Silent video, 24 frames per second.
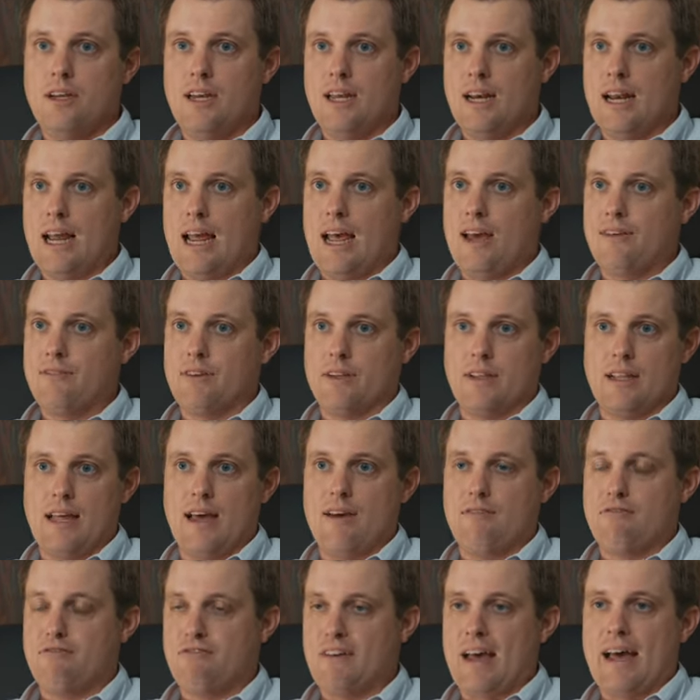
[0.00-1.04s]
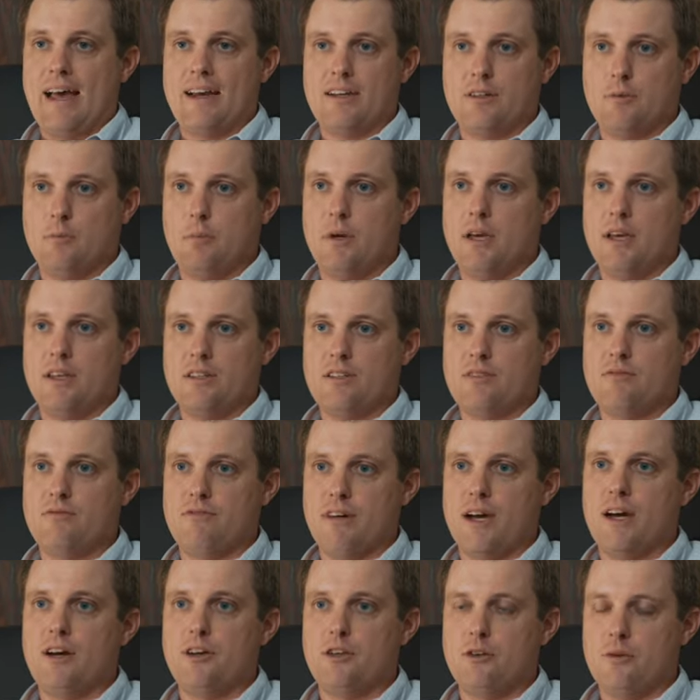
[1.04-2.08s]
and having that fact based,
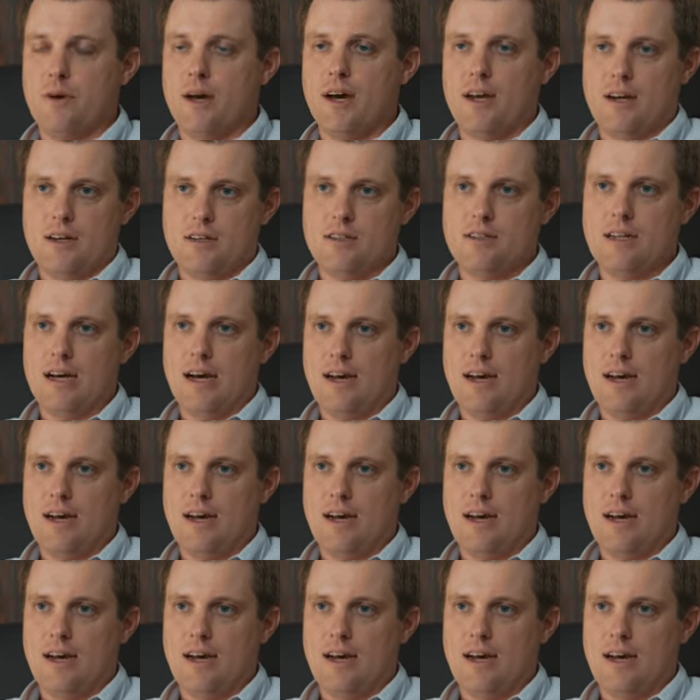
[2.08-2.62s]
value added